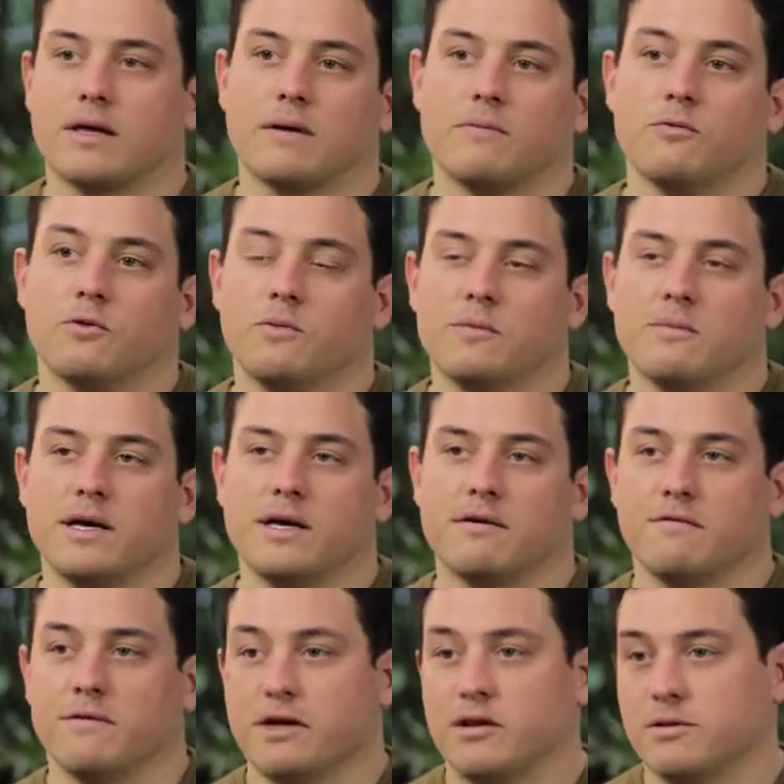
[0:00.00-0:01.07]
will be made
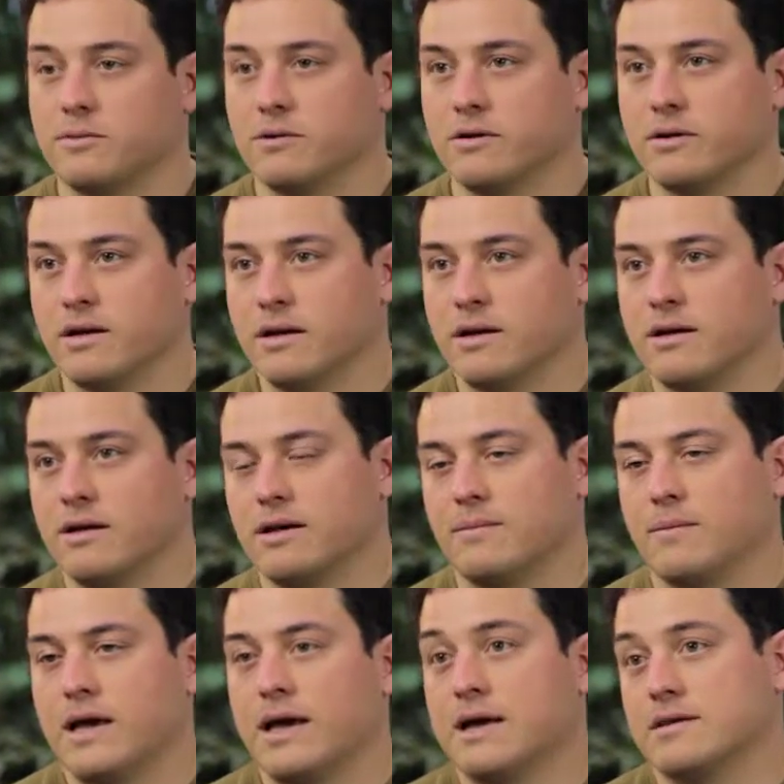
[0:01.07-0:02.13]
available
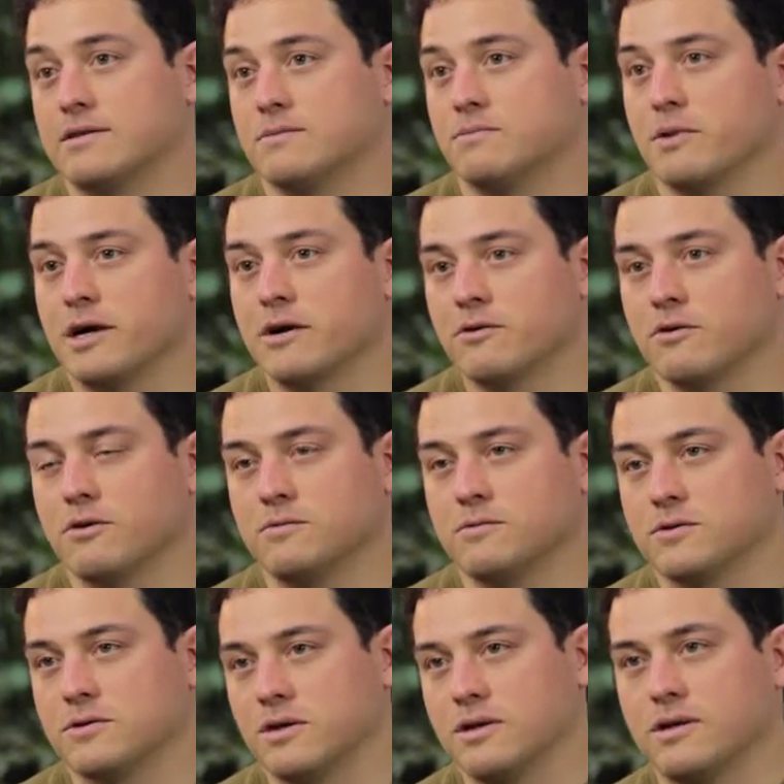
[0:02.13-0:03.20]
as
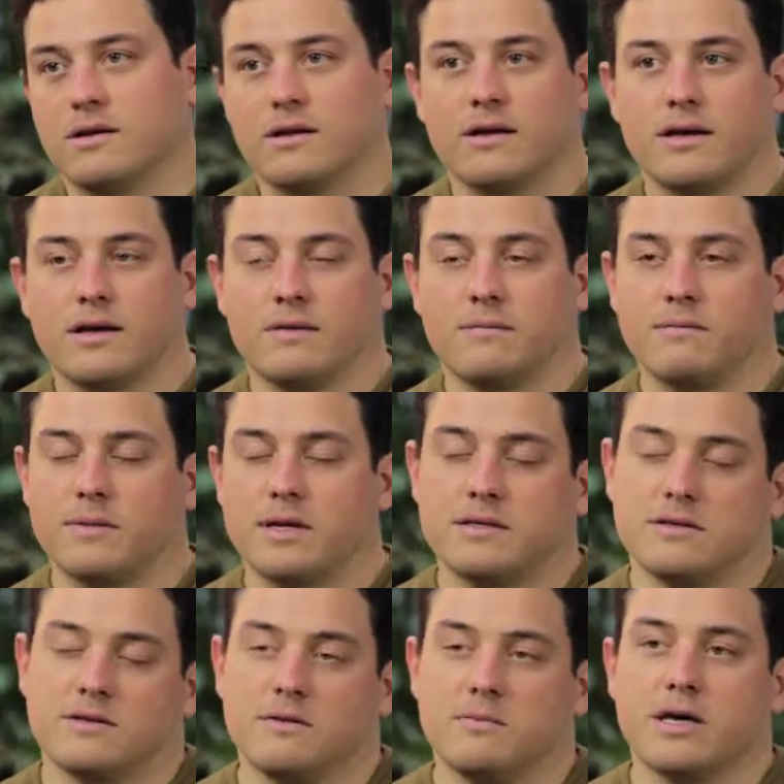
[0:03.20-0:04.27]
microbes
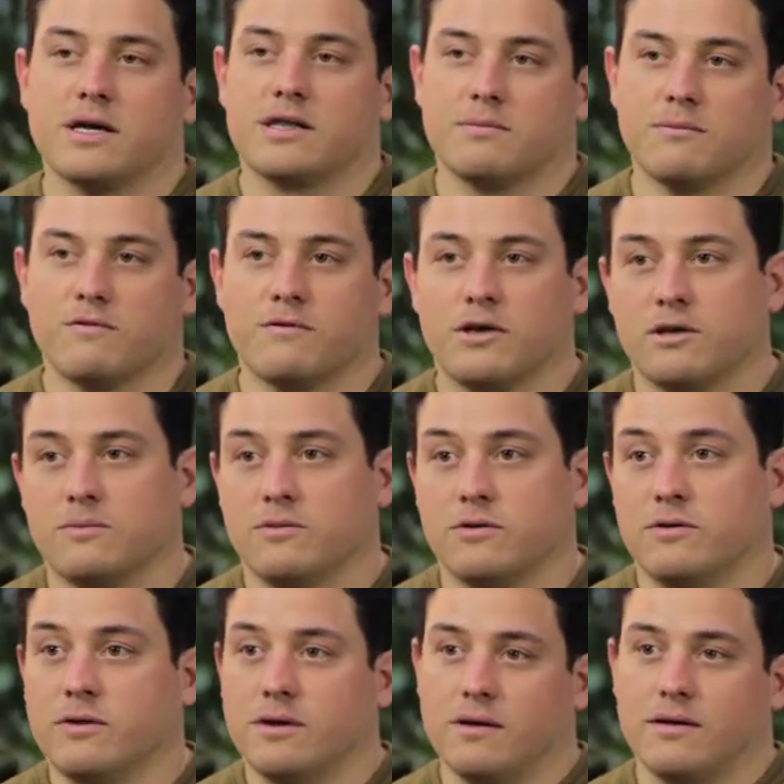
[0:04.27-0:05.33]
basically make them
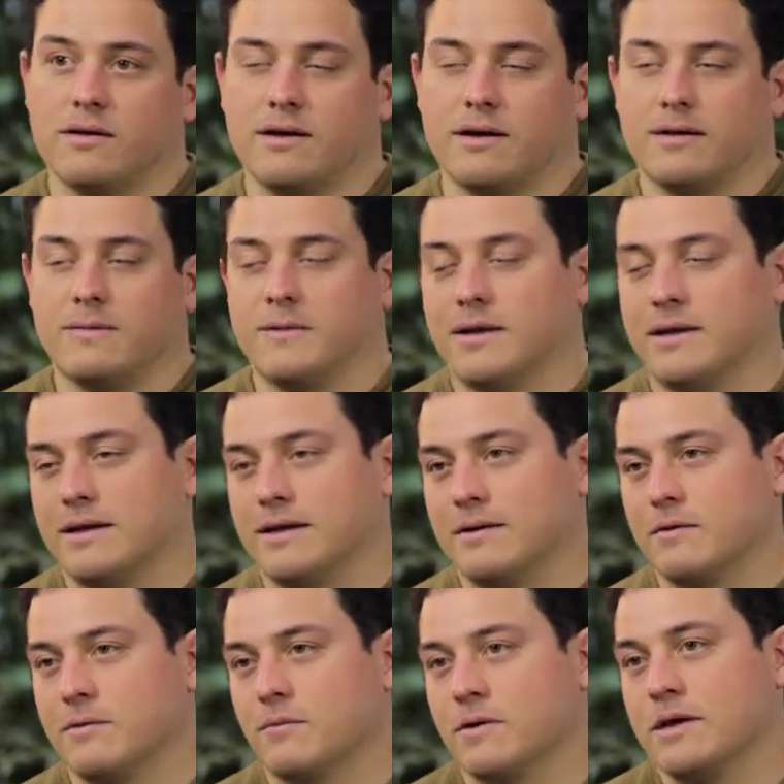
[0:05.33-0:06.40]
available
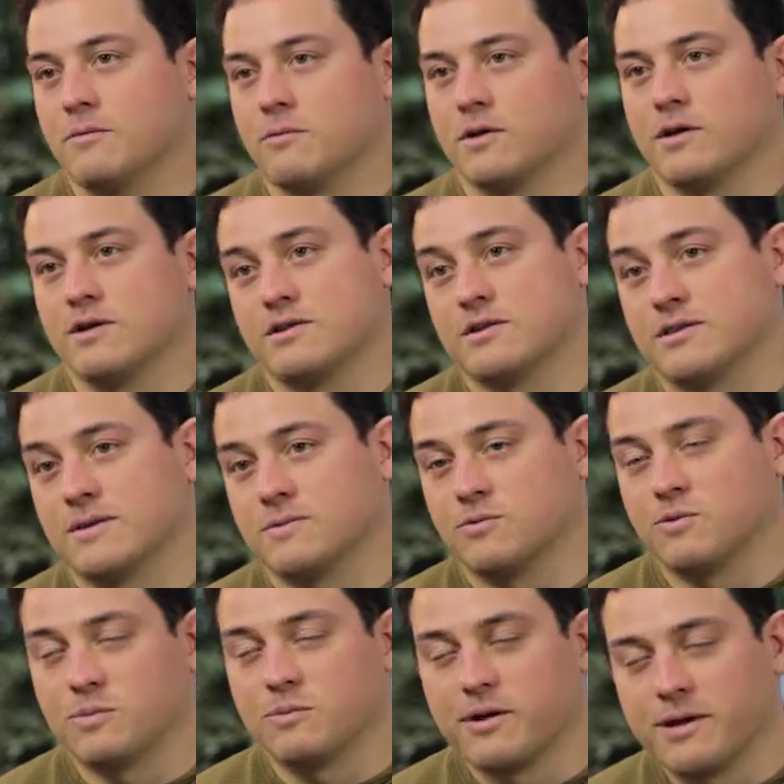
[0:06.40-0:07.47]
in relationships
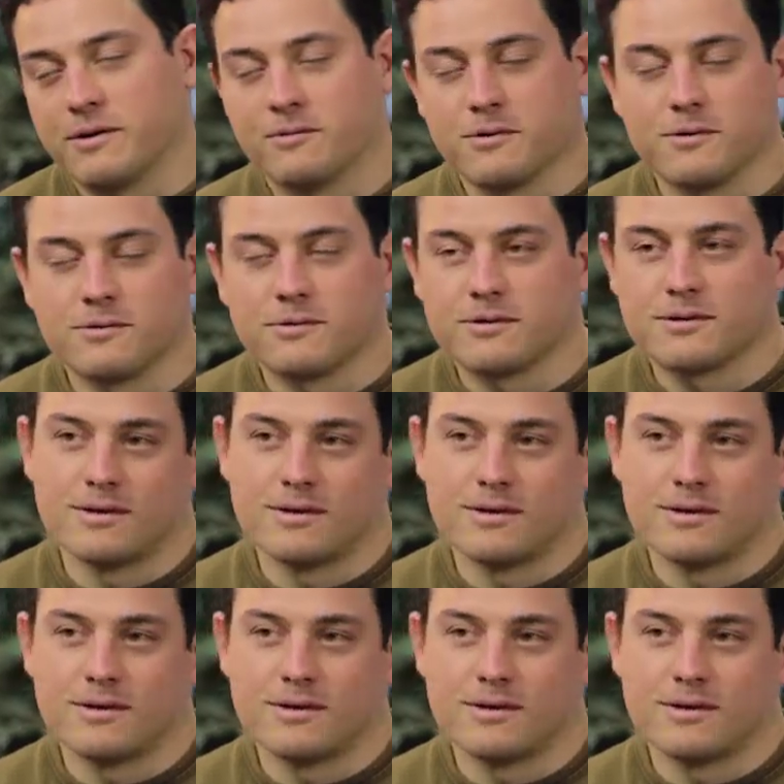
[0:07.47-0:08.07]
with plant roots.